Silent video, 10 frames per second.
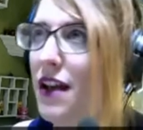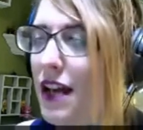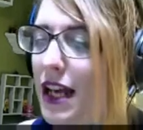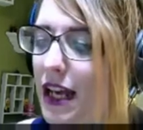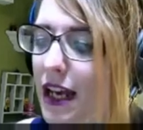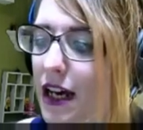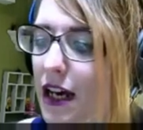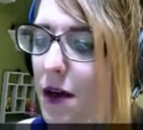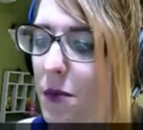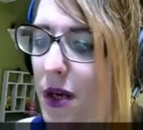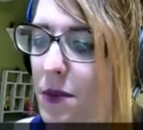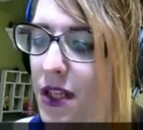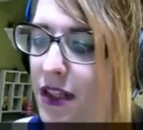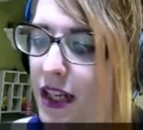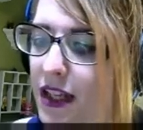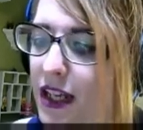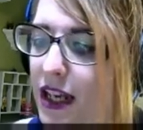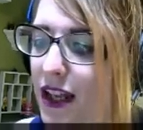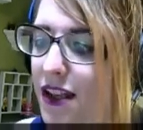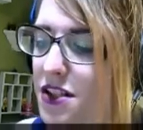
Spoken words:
a Lele.